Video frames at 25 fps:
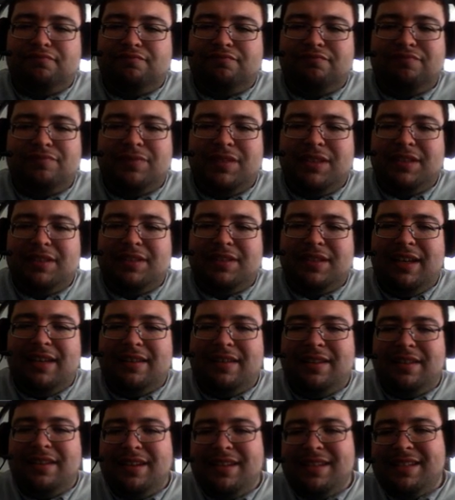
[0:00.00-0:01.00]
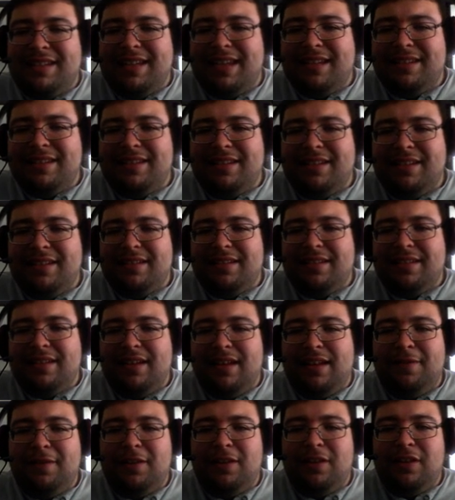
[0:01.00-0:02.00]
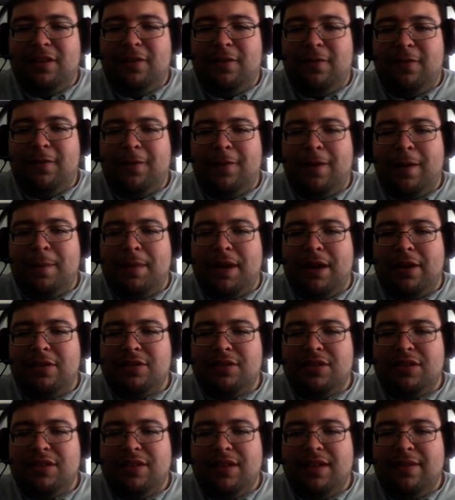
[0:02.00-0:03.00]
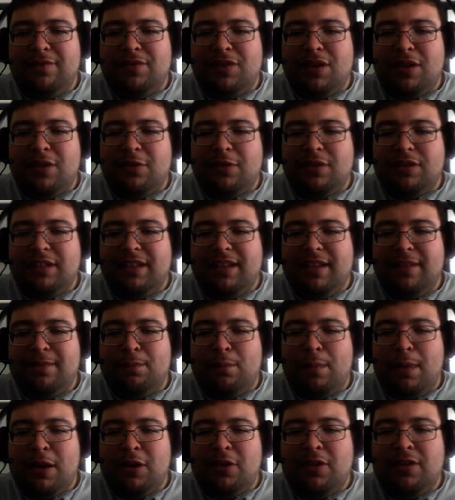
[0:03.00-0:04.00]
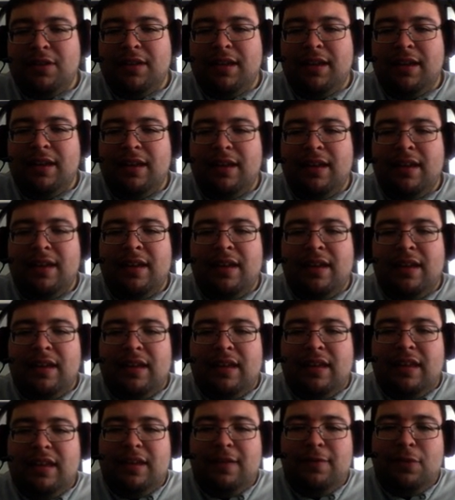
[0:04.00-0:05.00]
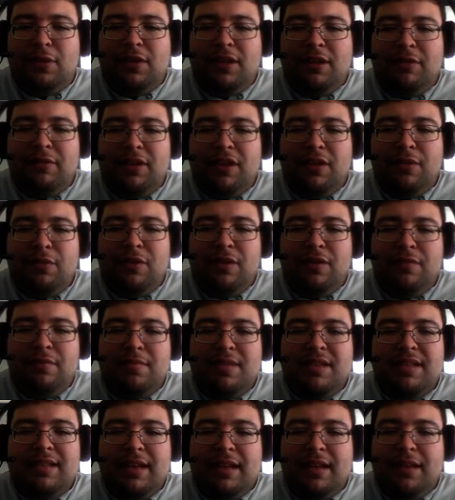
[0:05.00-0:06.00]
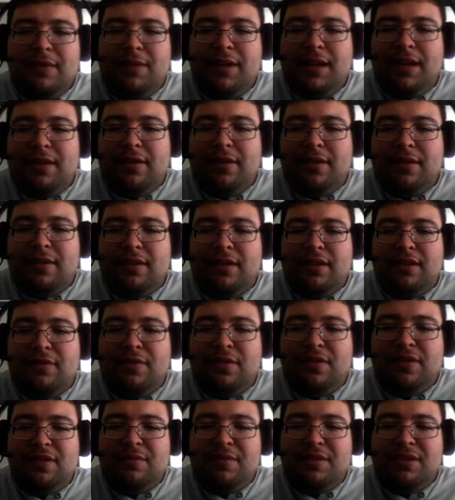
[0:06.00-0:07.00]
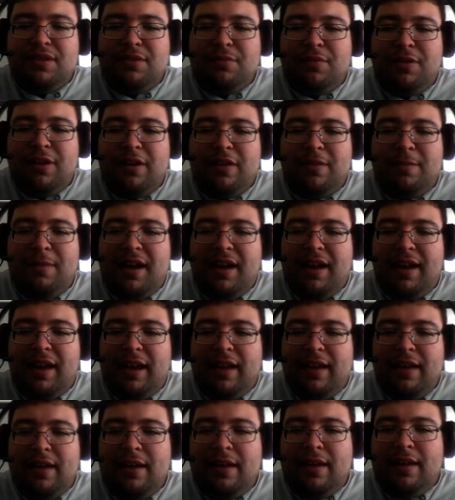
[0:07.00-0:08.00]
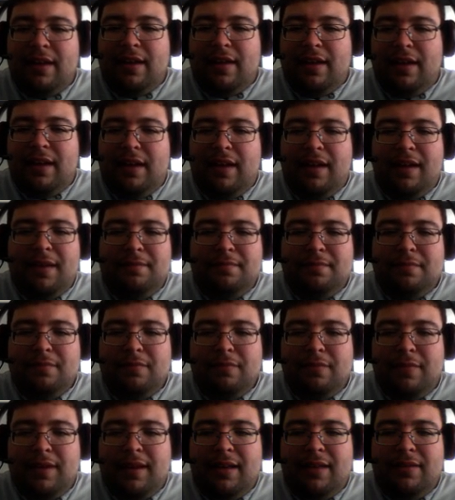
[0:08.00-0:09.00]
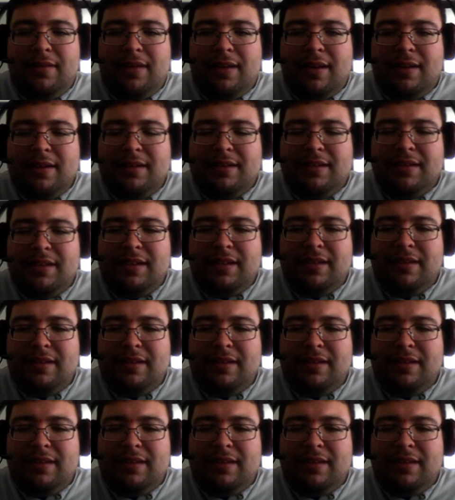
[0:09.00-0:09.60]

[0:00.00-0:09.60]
just get the necessities. If confronted by beggars, do you give generously, give moderately, give only what you wouldn't miss anyway, or ignore them as you walk by? Well, honestly,